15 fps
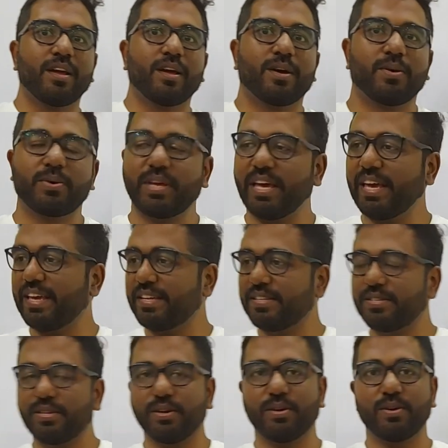Okay,
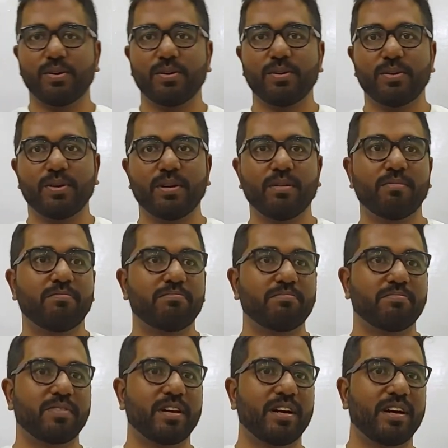so
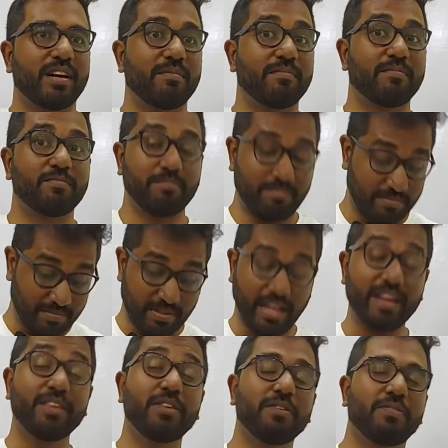
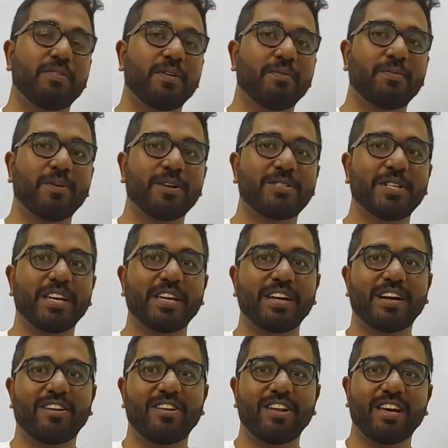thank you for watching
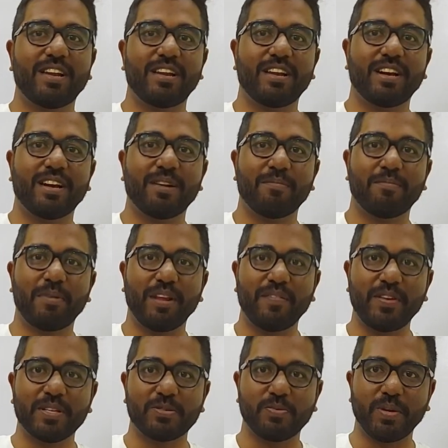all our
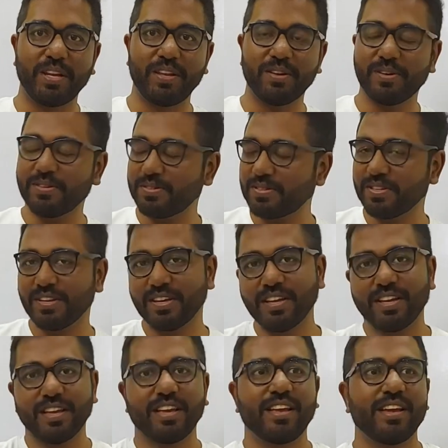previous videos.
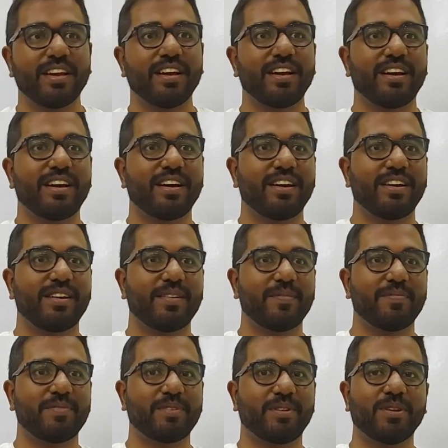
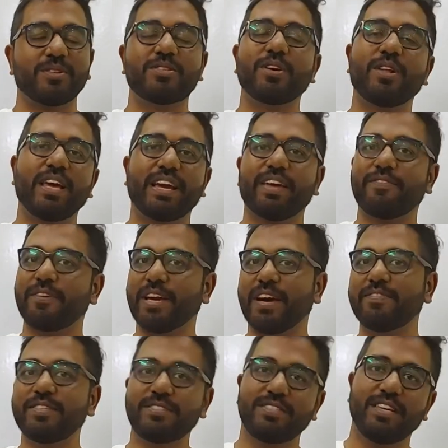Also, like if you
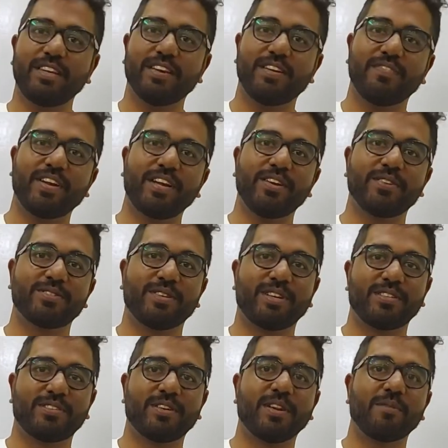haven't seen our videos on
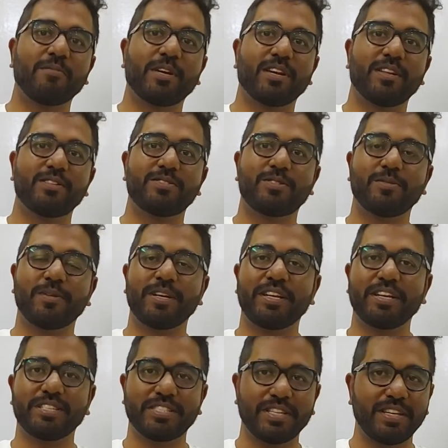astronomical
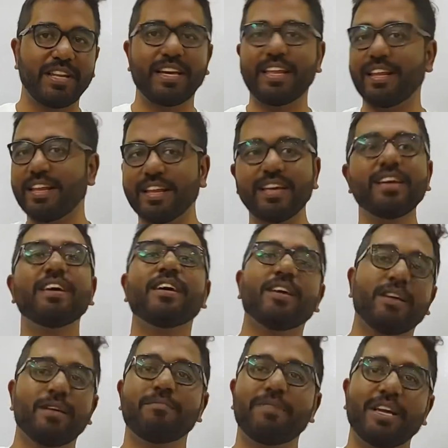instrumentation, I'll
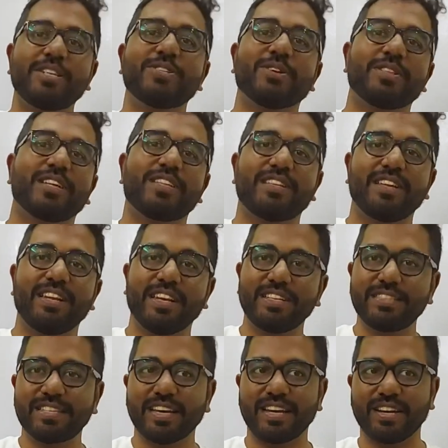make sure that the
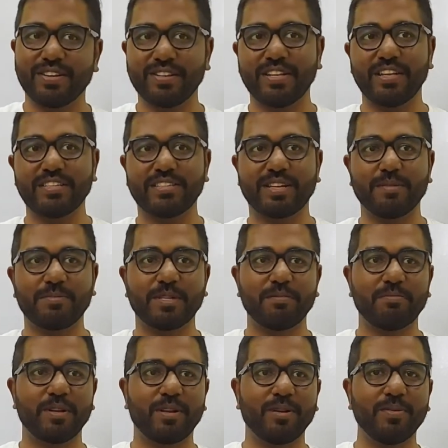links are on the
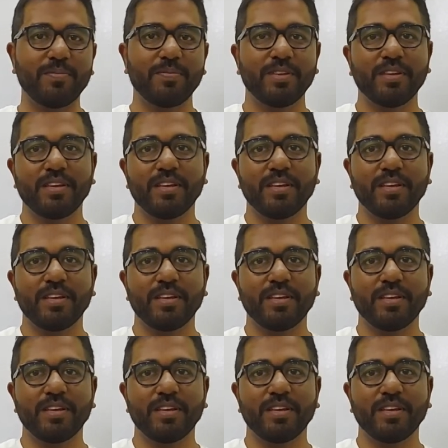description below.